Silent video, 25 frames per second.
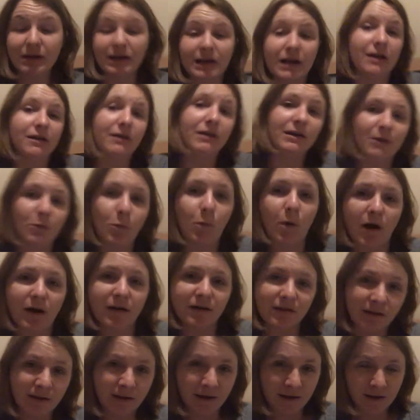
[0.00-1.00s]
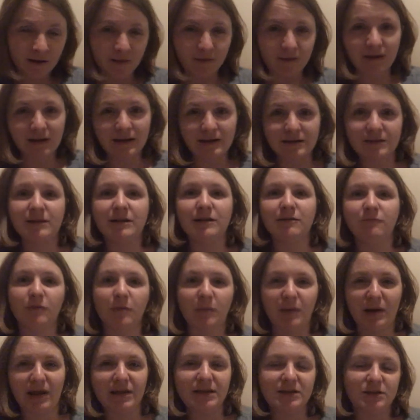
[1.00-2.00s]
including one that is going to
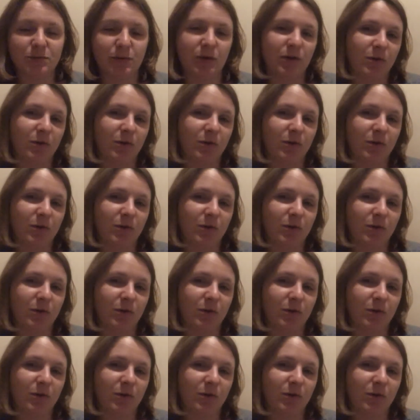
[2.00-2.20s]
replace